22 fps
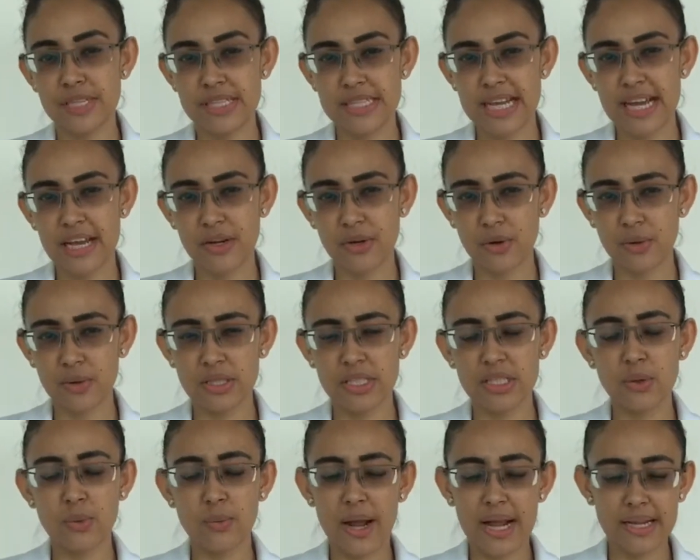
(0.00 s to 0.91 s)
ethanol
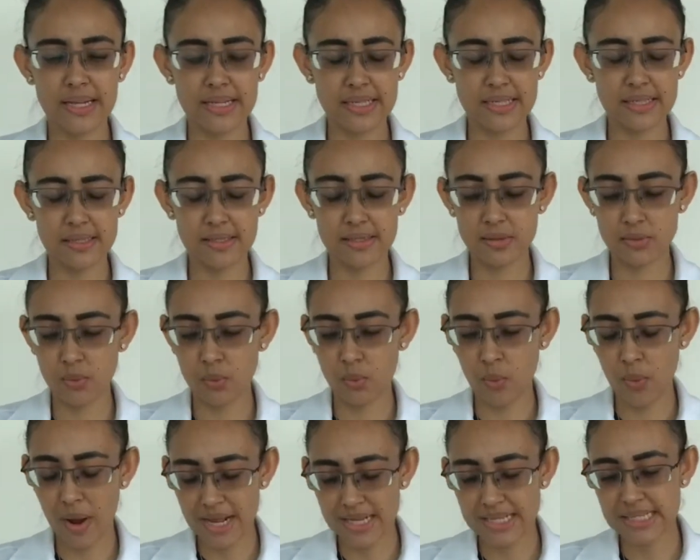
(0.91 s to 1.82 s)
in
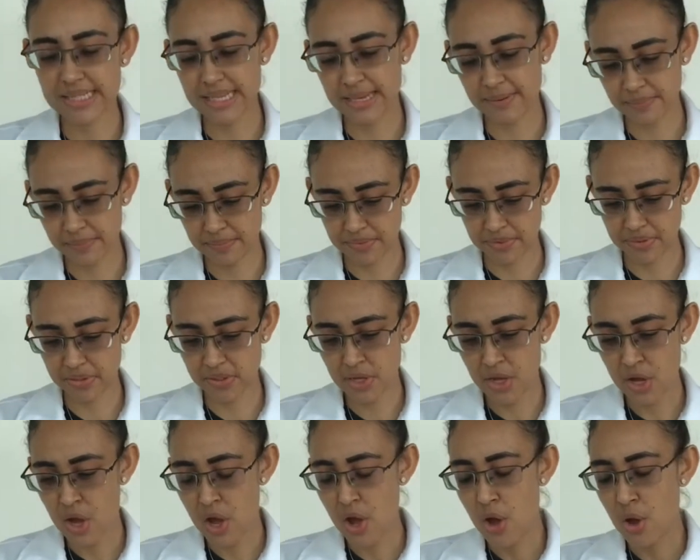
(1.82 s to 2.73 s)
wine sample,
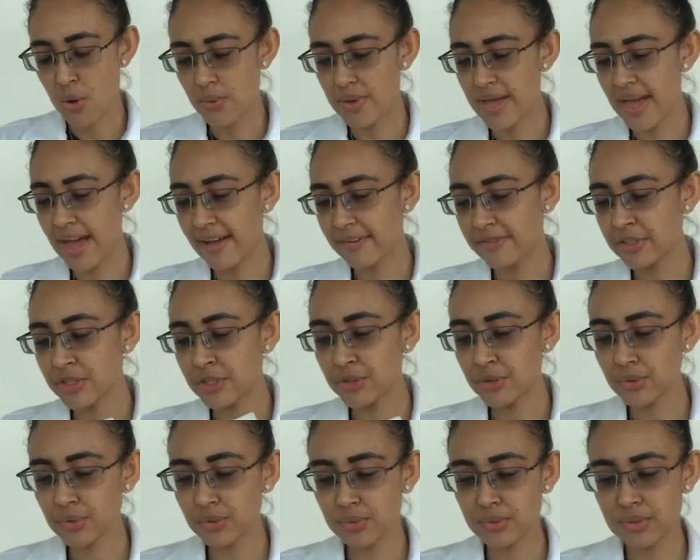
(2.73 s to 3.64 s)
we have
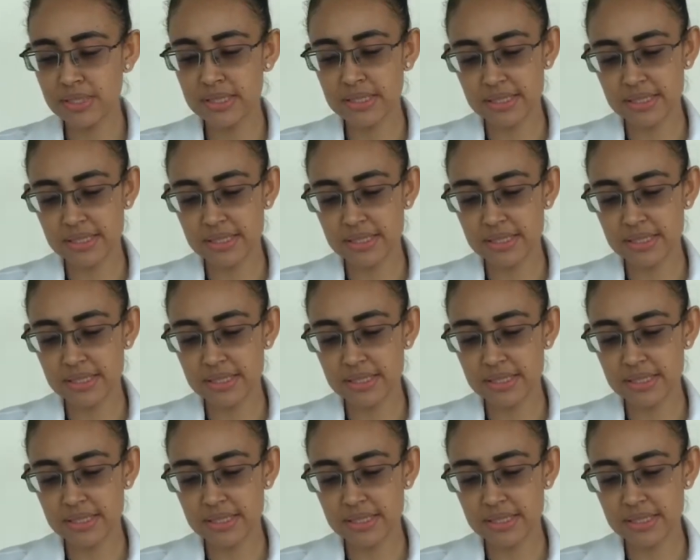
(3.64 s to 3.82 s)
to